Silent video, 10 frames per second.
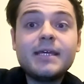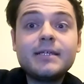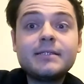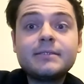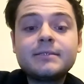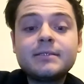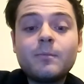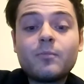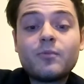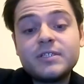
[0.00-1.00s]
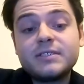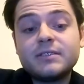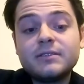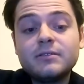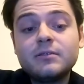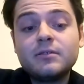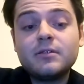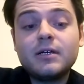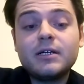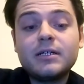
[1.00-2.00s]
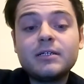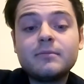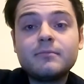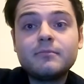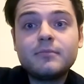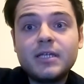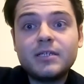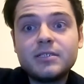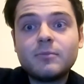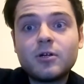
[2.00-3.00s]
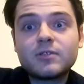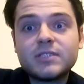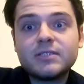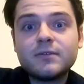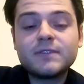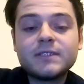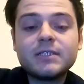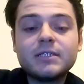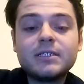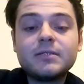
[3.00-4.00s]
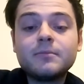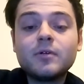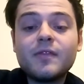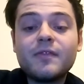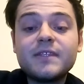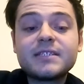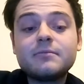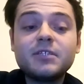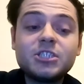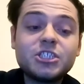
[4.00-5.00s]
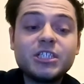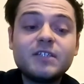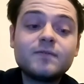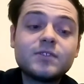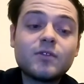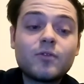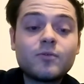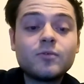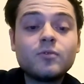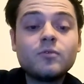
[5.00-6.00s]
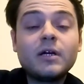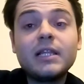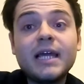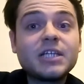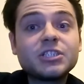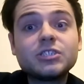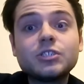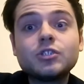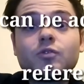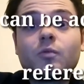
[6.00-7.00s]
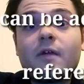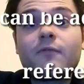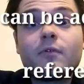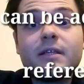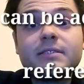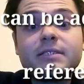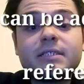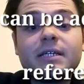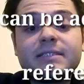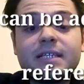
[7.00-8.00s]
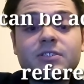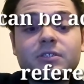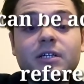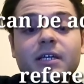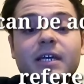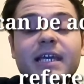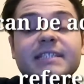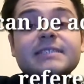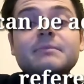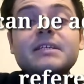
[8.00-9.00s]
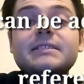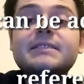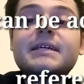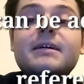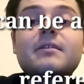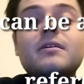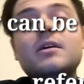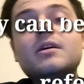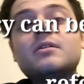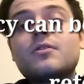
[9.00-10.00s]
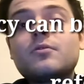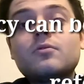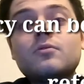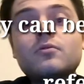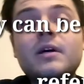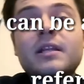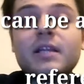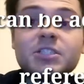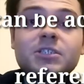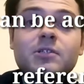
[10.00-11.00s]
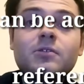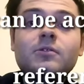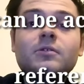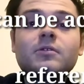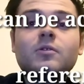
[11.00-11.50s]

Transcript: In Britain, in a democracy obviously, this can be achieved through elections, referenda, etc. It just means that through an election,